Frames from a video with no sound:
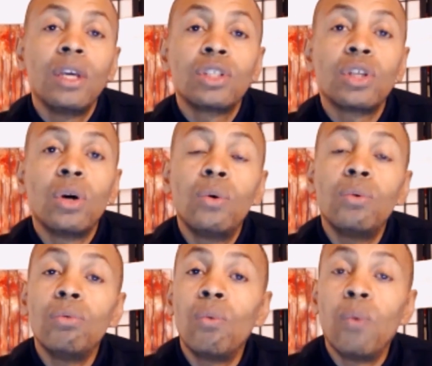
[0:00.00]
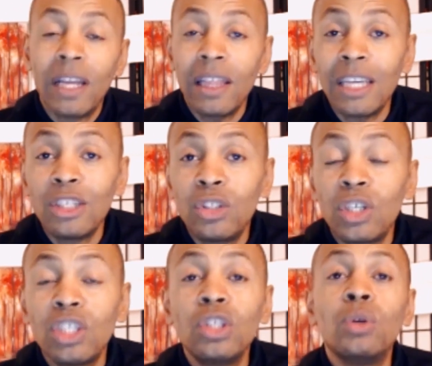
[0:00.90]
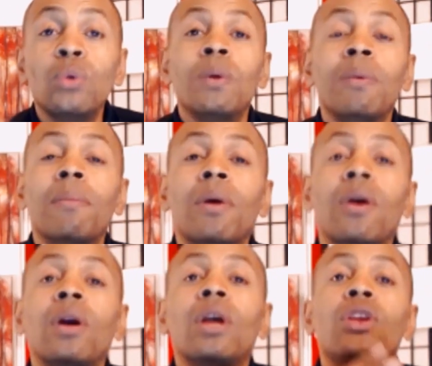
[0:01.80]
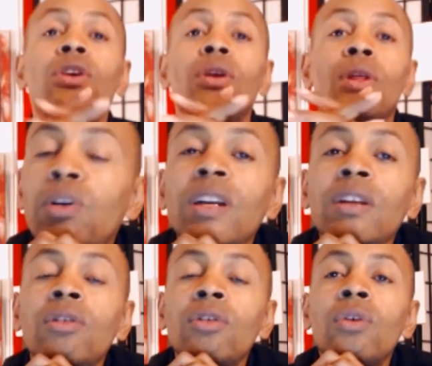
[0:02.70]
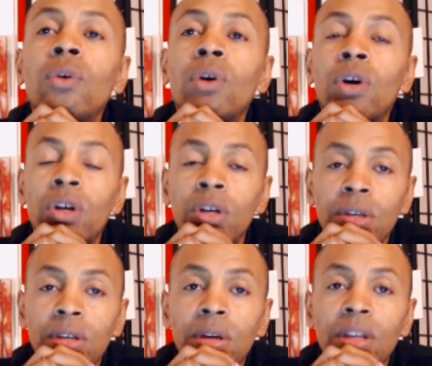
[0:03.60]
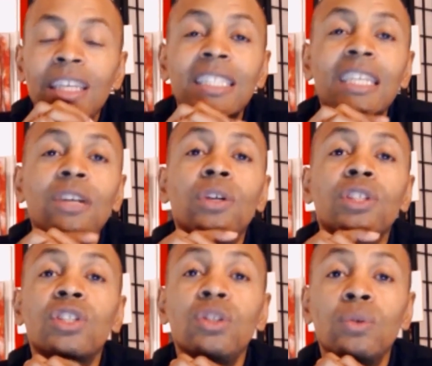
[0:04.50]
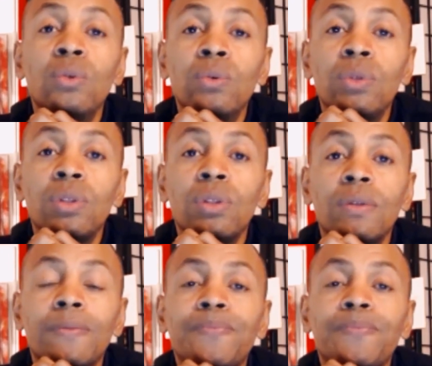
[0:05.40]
So one of the things you can do, remember when you put your listing on snooze,